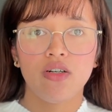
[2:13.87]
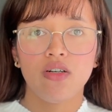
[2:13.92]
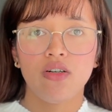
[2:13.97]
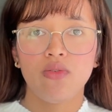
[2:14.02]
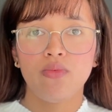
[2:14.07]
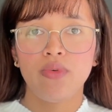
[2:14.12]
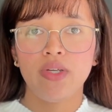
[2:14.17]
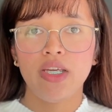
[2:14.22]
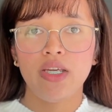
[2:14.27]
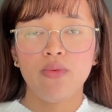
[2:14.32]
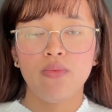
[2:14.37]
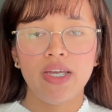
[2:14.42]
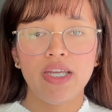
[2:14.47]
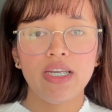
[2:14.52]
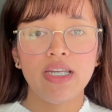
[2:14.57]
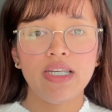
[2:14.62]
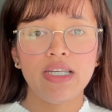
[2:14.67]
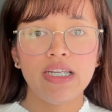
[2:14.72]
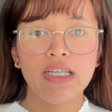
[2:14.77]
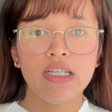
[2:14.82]
we
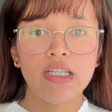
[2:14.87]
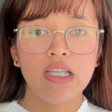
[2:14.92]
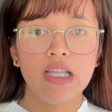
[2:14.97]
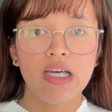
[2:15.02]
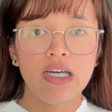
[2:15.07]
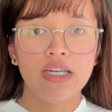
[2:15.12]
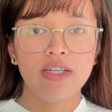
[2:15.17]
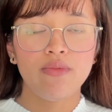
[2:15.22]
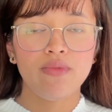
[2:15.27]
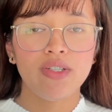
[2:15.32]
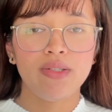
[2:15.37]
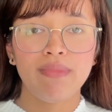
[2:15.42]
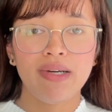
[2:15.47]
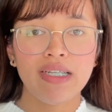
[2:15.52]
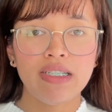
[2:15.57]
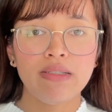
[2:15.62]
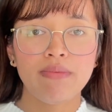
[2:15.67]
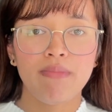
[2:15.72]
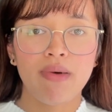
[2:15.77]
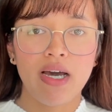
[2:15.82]
waited in line with
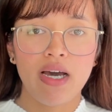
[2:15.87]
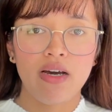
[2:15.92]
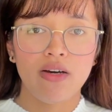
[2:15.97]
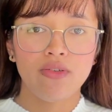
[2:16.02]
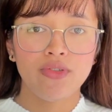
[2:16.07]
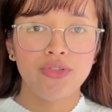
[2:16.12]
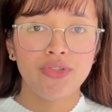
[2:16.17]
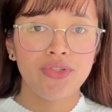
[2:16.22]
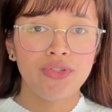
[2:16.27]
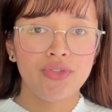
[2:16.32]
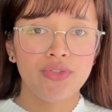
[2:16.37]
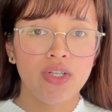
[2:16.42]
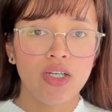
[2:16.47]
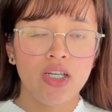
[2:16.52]
my spouse.